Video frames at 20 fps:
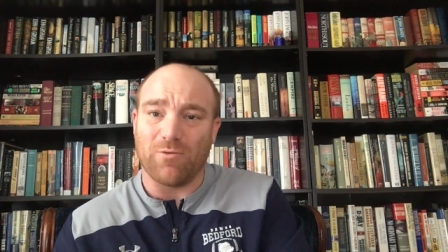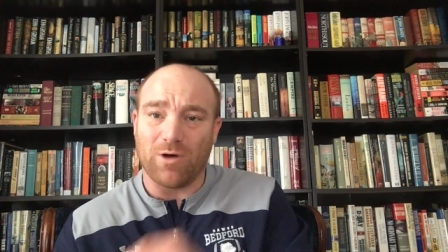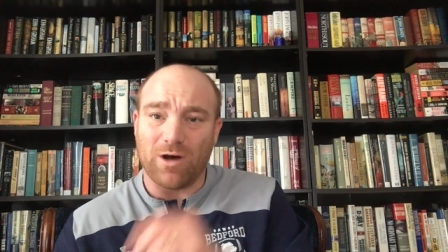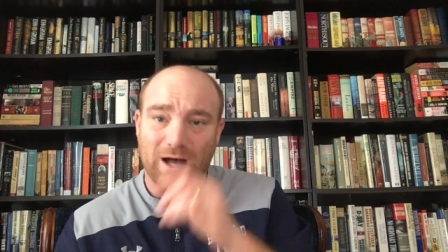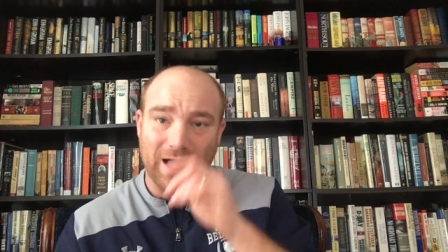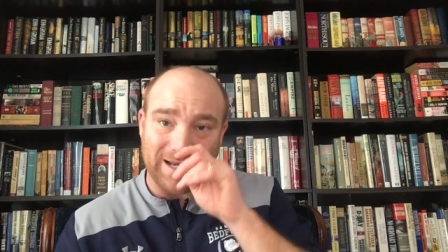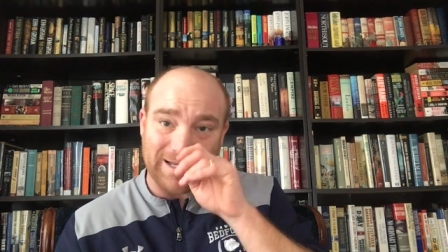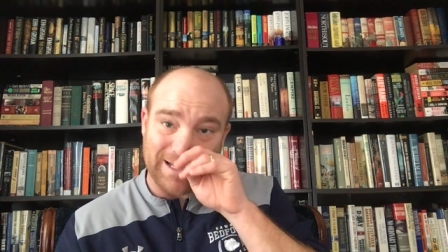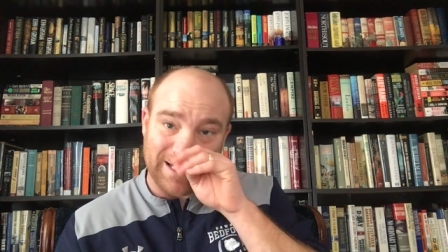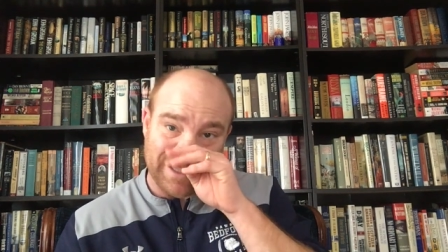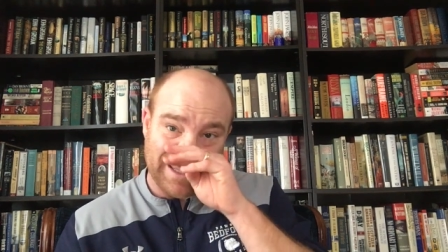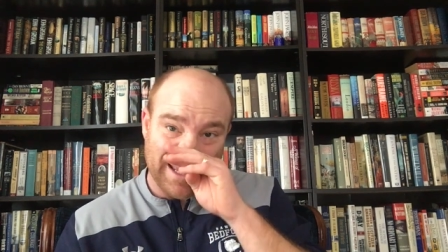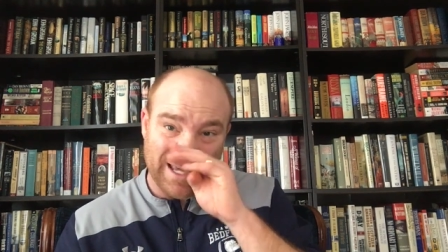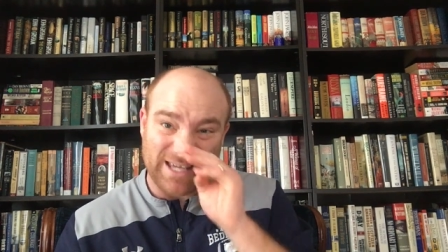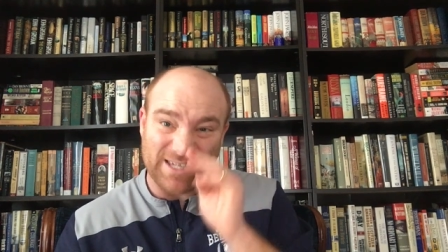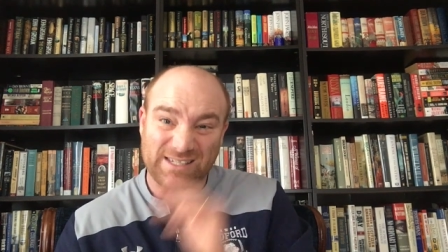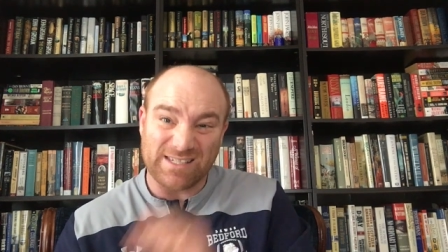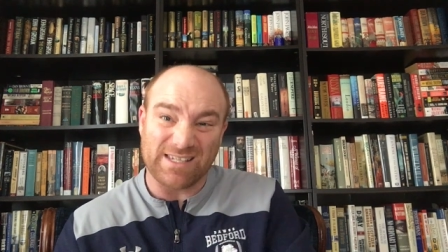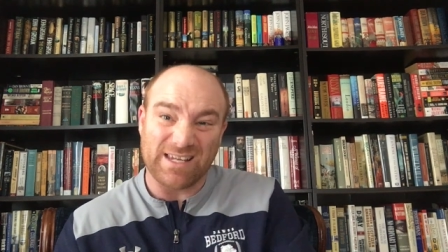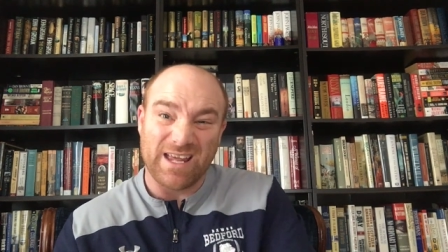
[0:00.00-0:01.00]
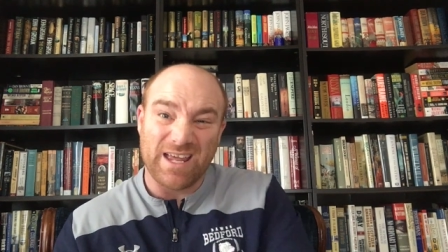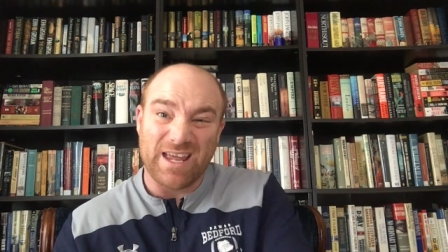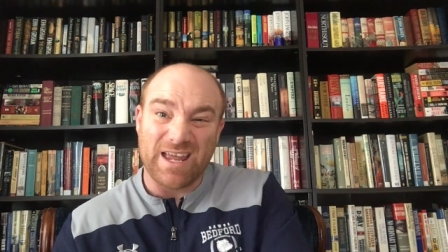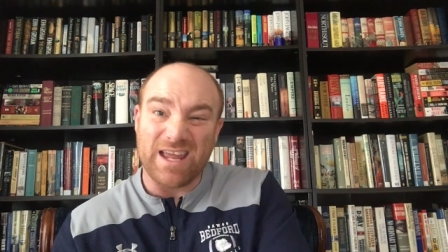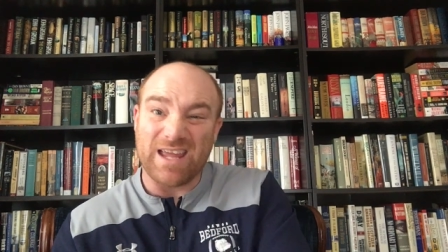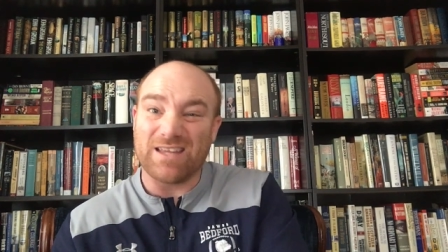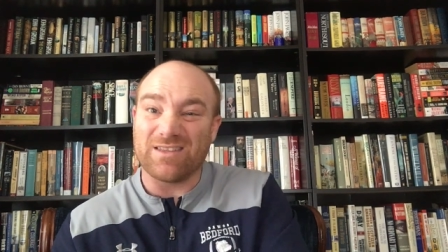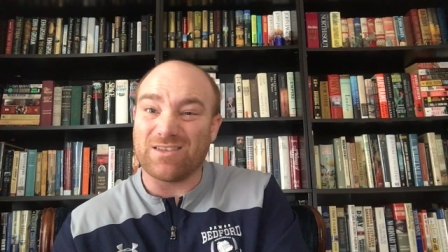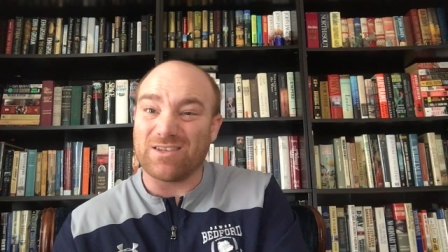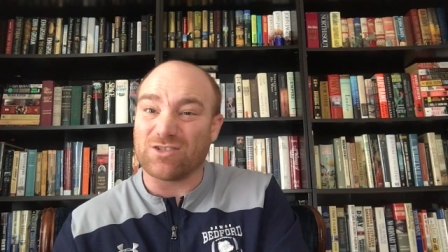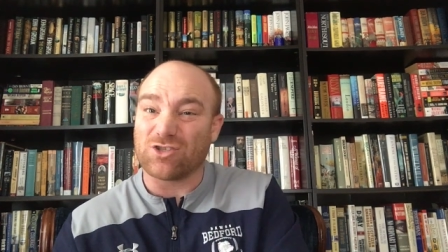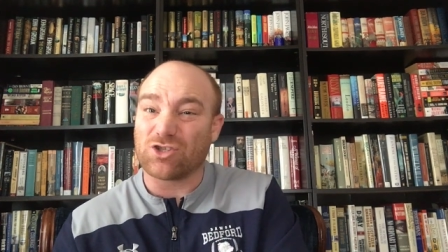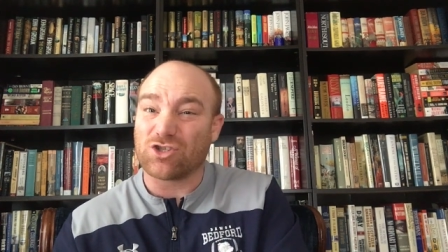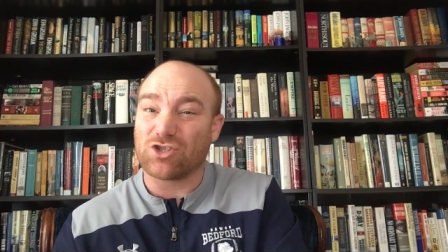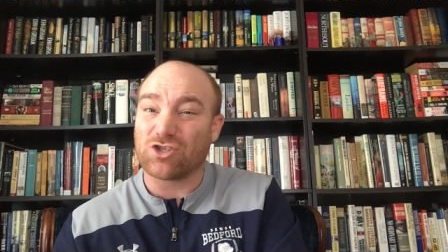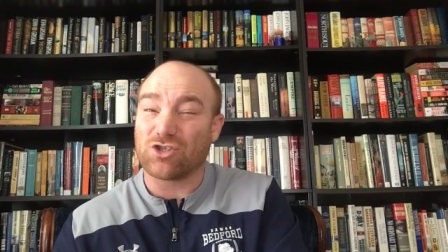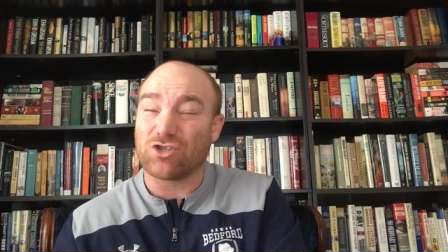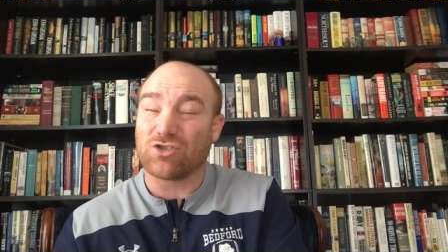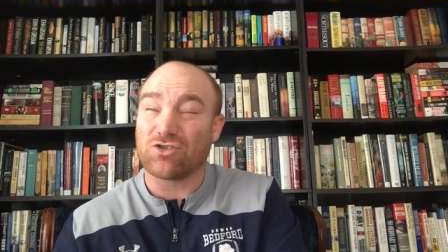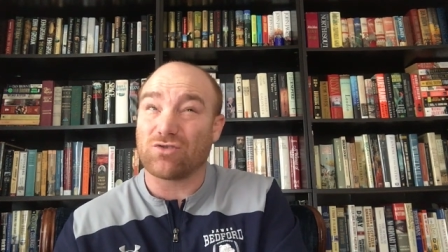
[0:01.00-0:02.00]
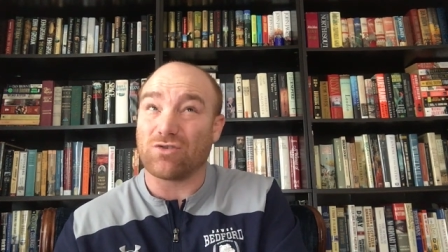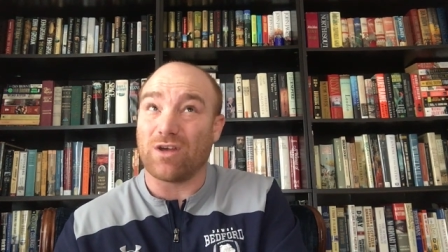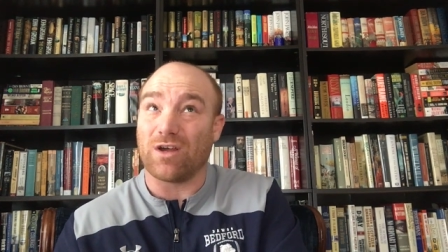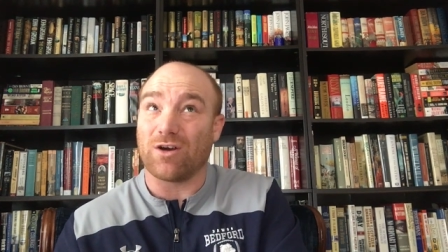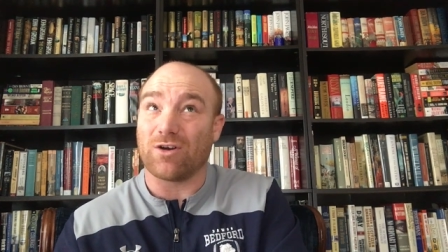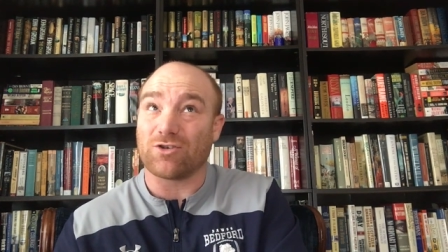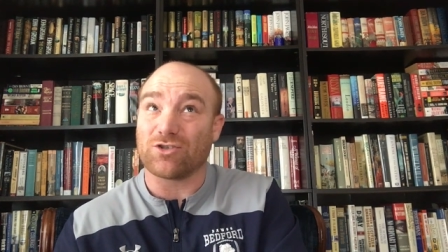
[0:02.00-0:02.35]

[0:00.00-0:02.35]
Well, I did this in the or